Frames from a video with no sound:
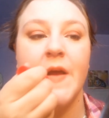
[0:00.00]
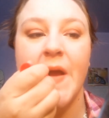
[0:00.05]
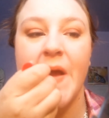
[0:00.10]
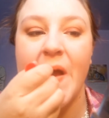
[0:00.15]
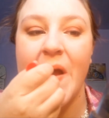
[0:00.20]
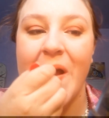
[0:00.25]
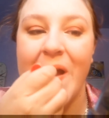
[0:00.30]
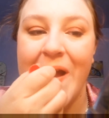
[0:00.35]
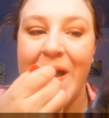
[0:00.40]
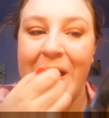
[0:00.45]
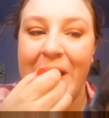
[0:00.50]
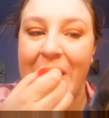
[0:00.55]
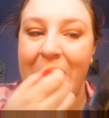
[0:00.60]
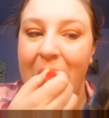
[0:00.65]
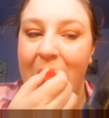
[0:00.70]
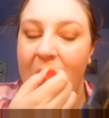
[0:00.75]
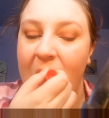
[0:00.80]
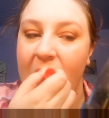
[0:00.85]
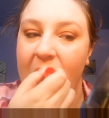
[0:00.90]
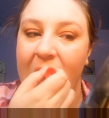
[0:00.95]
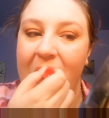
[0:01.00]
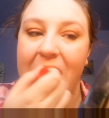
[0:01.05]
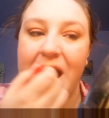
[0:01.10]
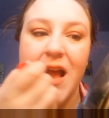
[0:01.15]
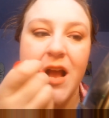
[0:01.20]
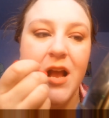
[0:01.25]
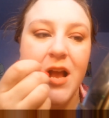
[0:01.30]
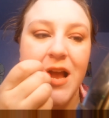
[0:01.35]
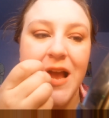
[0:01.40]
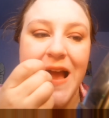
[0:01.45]
And now I'm
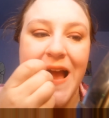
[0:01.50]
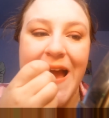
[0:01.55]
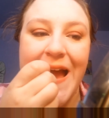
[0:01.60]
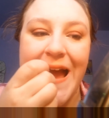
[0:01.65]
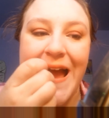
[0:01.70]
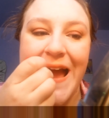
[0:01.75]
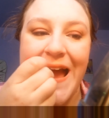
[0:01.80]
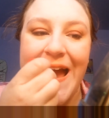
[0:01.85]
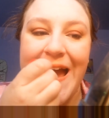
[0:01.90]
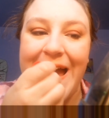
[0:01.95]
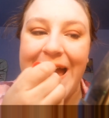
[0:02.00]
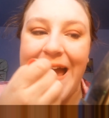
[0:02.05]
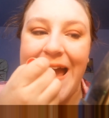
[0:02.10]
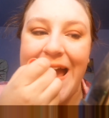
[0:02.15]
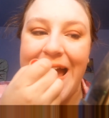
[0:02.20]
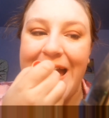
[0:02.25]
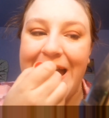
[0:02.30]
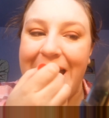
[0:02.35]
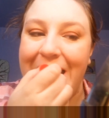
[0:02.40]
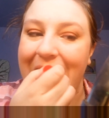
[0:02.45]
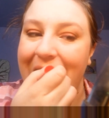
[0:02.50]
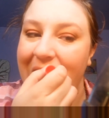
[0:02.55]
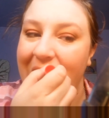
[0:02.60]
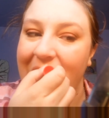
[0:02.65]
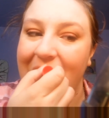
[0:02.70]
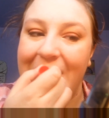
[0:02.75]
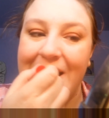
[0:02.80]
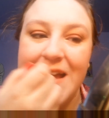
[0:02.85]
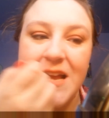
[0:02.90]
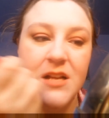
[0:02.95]
putting on top of that
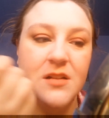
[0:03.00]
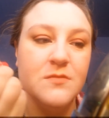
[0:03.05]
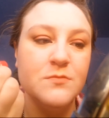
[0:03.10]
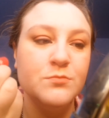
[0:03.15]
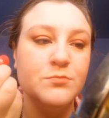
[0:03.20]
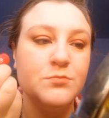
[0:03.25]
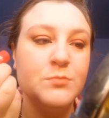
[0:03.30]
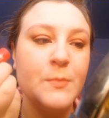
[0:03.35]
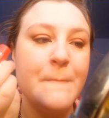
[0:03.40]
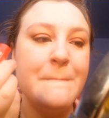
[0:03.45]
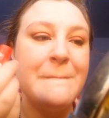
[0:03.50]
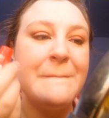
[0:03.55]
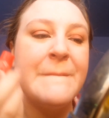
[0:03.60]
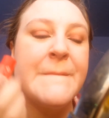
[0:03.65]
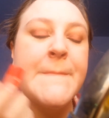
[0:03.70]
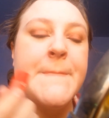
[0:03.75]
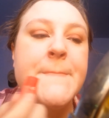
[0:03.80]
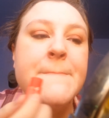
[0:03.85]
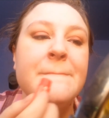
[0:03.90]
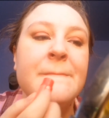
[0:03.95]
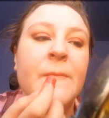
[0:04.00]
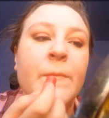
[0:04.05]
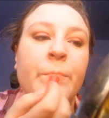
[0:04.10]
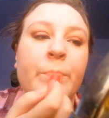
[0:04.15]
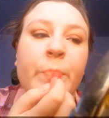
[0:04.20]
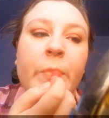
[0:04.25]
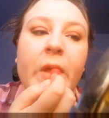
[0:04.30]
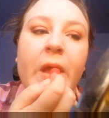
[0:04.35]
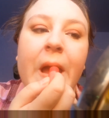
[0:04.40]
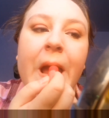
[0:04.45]
the NYX Butter Lip
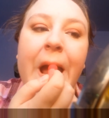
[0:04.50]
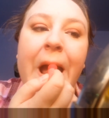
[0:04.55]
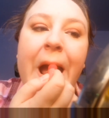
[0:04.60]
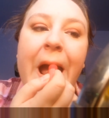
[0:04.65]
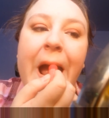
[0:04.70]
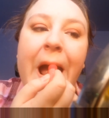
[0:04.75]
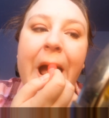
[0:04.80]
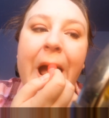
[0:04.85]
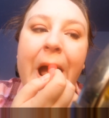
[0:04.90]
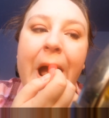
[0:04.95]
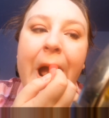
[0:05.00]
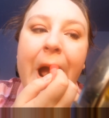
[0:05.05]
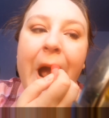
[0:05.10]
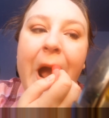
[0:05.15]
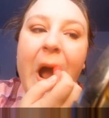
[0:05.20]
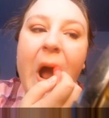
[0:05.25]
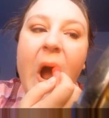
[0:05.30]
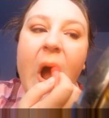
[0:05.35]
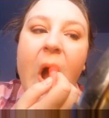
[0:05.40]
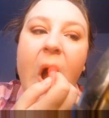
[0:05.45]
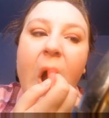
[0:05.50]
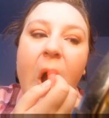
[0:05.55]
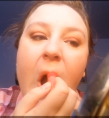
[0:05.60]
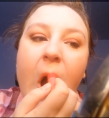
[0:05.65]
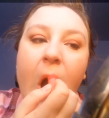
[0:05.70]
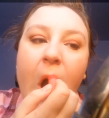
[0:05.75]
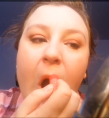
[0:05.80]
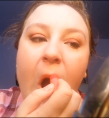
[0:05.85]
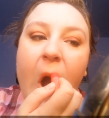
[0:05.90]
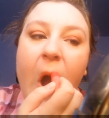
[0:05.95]
Balm in
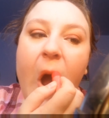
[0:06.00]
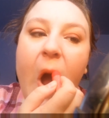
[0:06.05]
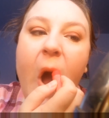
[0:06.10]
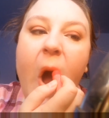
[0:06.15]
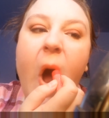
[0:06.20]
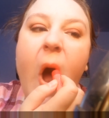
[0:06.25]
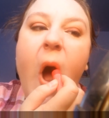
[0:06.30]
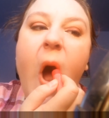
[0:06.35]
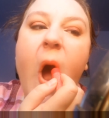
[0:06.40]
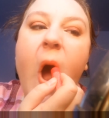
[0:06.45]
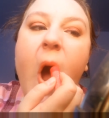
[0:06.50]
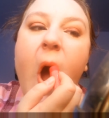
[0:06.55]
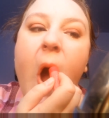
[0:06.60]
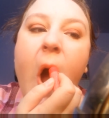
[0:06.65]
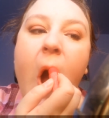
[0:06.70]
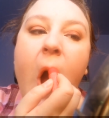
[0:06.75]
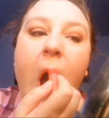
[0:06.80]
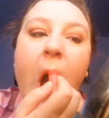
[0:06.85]
Red Velvet.